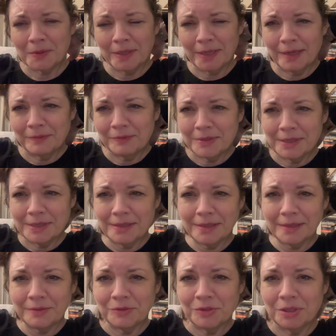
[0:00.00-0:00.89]
I have to
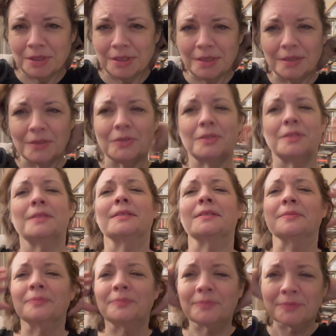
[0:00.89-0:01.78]
see if she
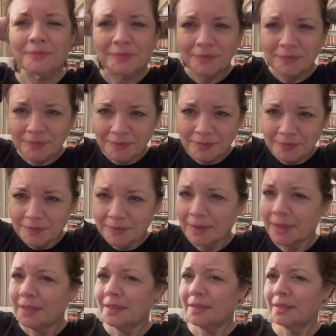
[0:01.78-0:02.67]
teaches
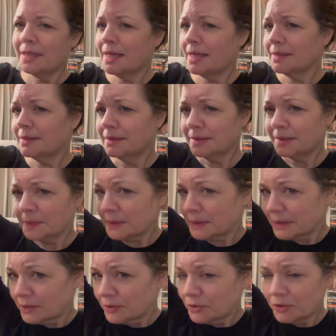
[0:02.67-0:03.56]
any classes
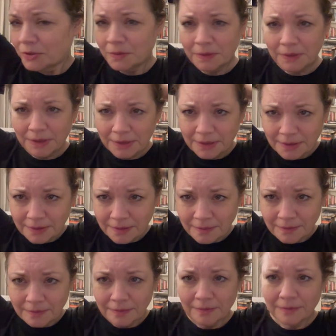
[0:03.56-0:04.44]
because she was
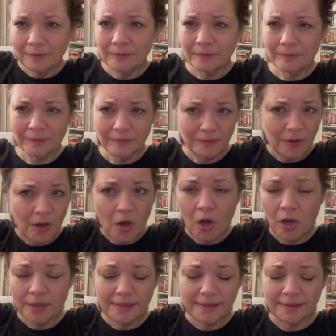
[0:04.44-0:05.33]

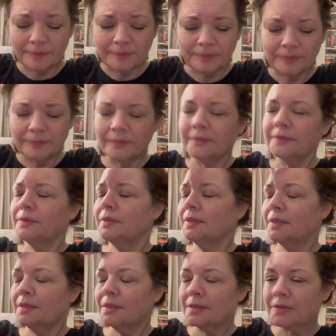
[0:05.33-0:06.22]
awesome.
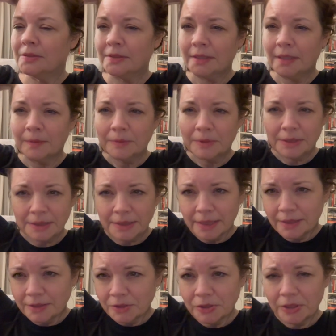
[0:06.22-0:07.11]
So now I'm going to
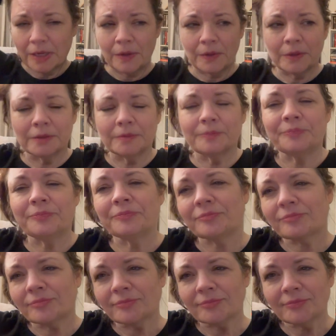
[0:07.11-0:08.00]
take a shower
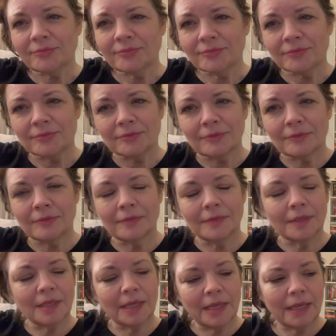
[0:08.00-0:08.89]

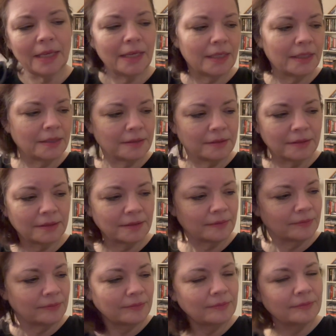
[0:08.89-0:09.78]
and
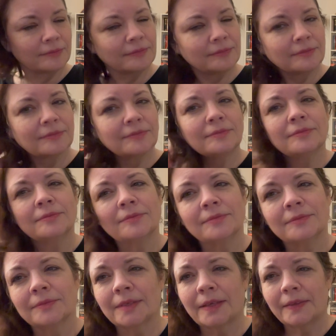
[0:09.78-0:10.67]

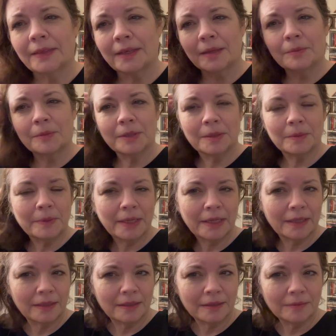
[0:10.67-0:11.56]
I think I'm going to
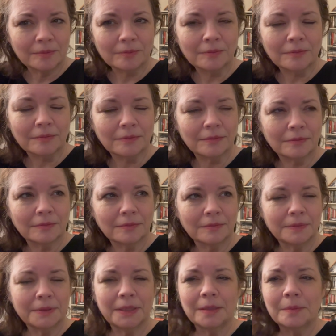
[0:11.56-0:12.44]
make a
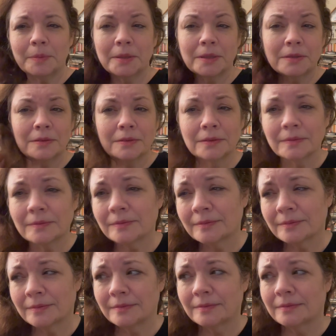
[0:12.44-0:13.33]
peanut butter
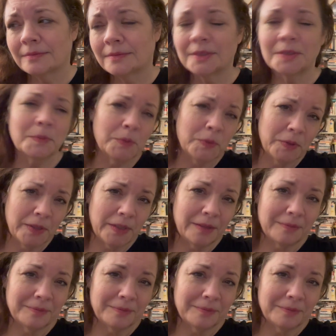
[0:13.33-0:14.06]
smoothie.